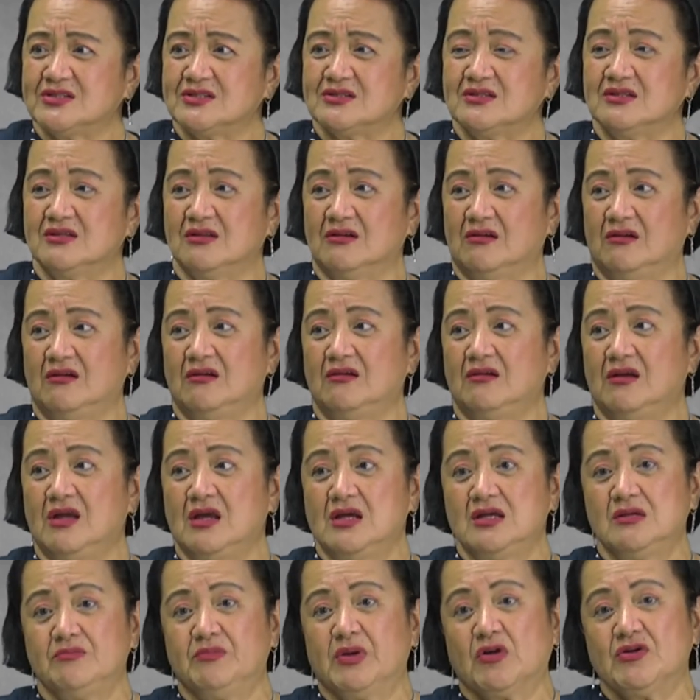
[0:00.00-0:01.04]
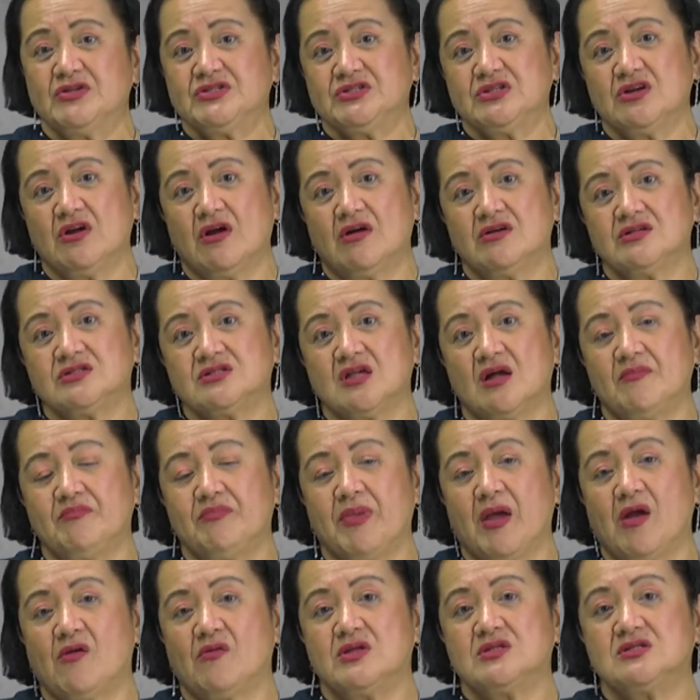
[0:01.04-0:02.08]
No, because there are some
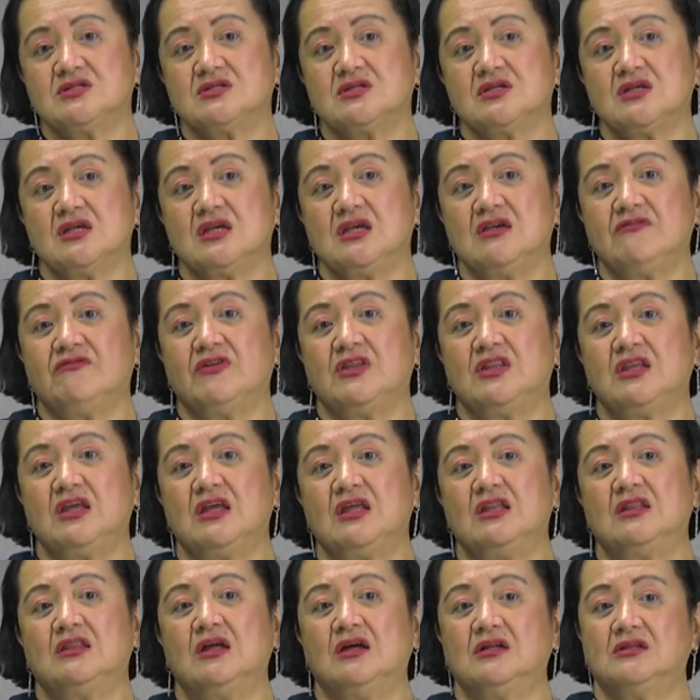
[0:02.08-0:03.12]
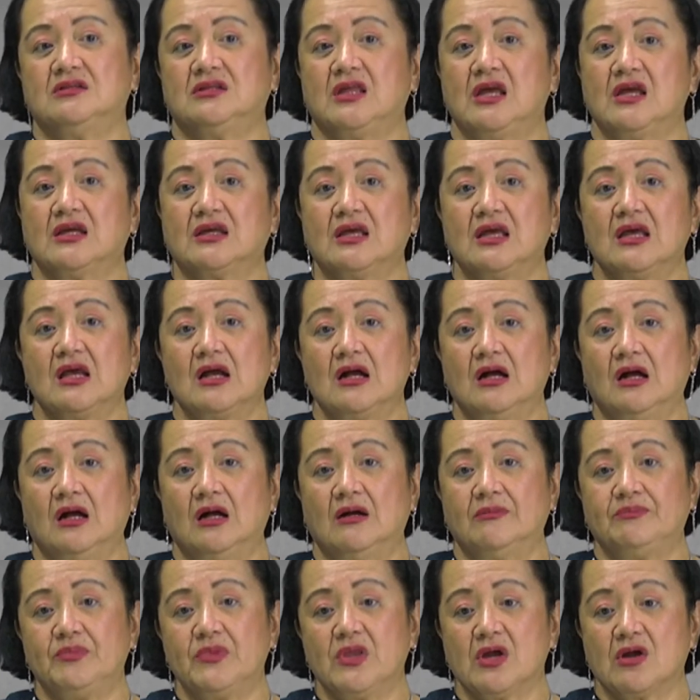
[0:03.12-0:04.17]
parents, even in taking
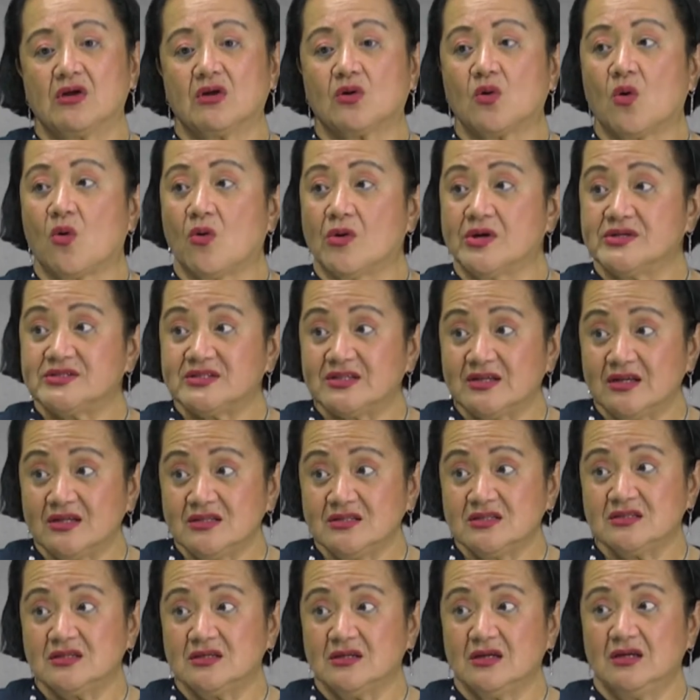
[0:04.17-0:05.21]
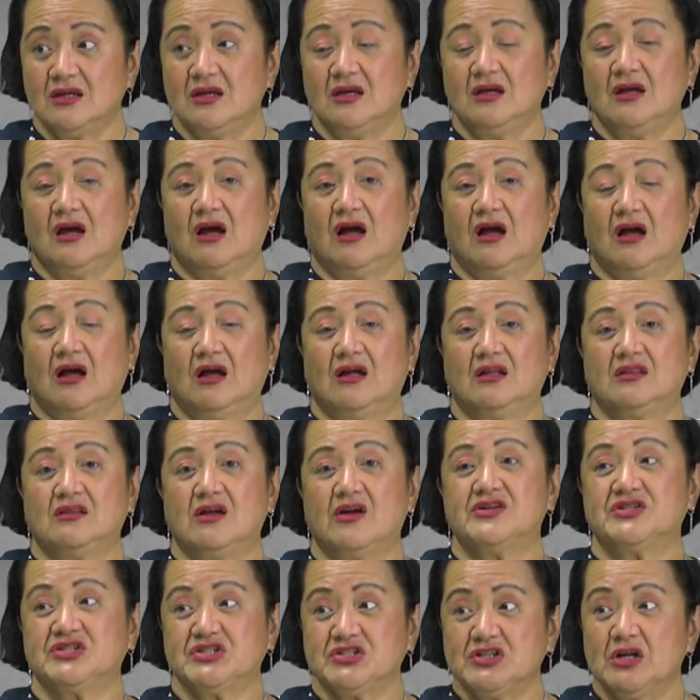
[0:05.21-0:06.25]
up their courses, they're
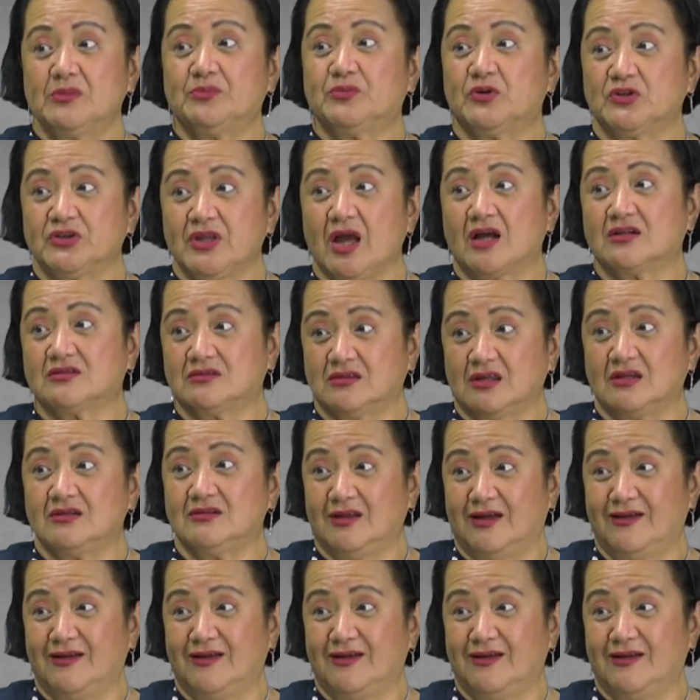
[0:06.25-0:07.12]
still protecting